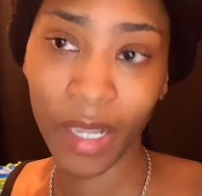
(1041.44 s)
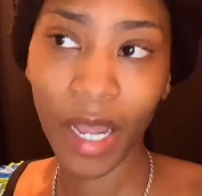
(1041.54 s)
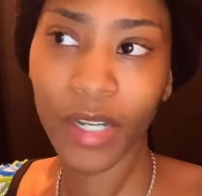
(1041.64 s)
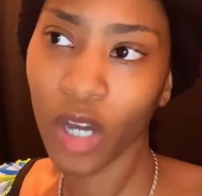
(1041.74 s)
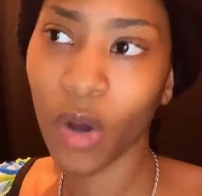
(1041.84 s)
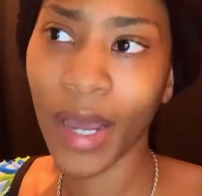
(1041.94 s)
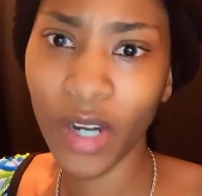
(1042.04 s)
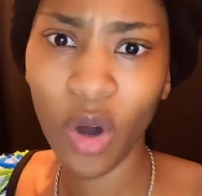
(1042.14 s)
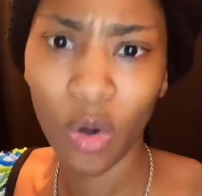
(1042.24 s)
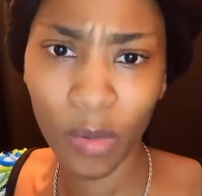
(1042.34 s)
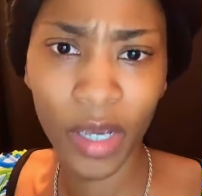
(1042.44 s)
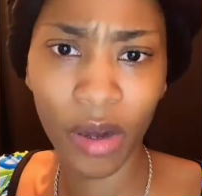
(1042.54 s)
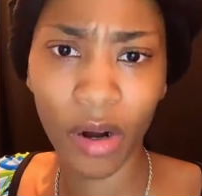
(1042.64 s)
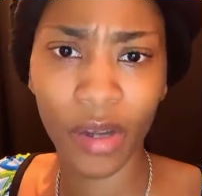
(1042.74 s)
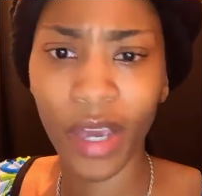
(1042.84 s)
He like, no, I know who
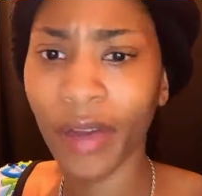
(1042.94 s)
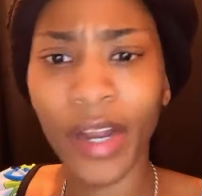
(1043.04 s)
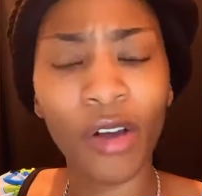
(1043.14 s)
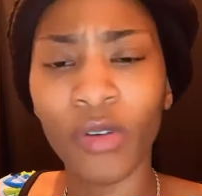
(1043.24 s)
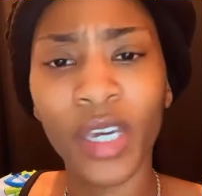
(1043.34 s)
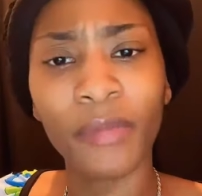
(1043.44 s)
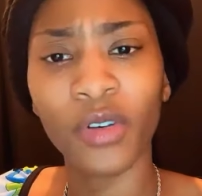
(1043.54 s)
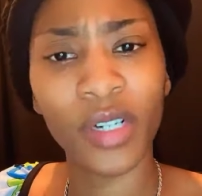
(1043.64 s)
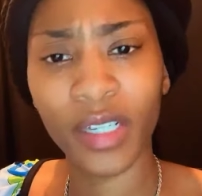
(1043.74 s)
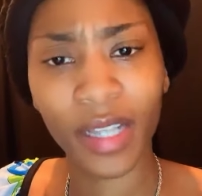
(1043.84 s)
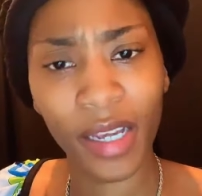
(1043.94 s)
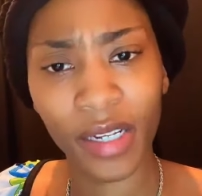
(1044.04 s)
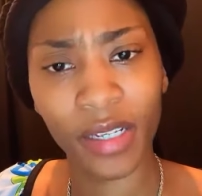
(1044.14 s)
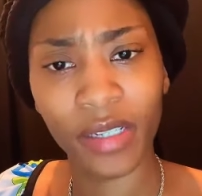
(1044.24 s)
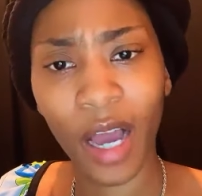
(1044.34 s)
we are. Y'all not gonna keep doing us
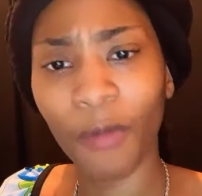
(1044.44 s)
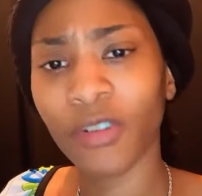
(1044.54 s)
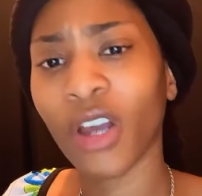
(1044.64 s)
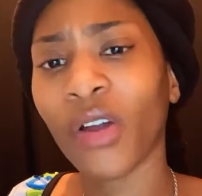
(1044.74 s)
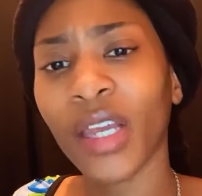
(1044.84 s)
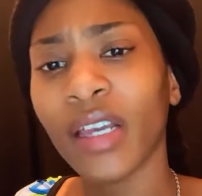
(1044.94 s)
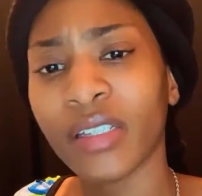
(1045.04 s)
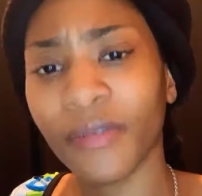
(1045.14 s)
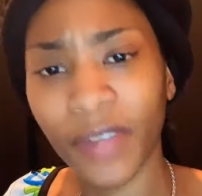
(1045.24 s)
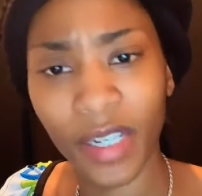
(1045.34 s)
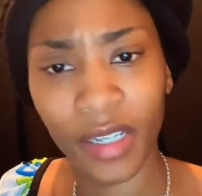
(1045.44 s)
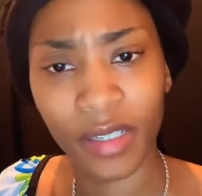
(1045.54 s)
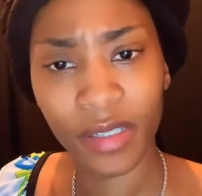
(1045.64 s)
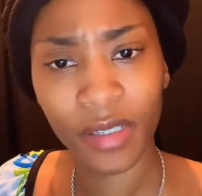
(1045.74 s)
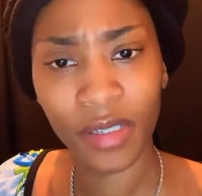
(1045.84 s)
like this. I want y'all to answer for
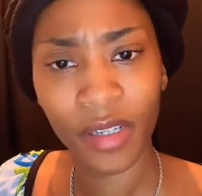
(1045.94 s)
this.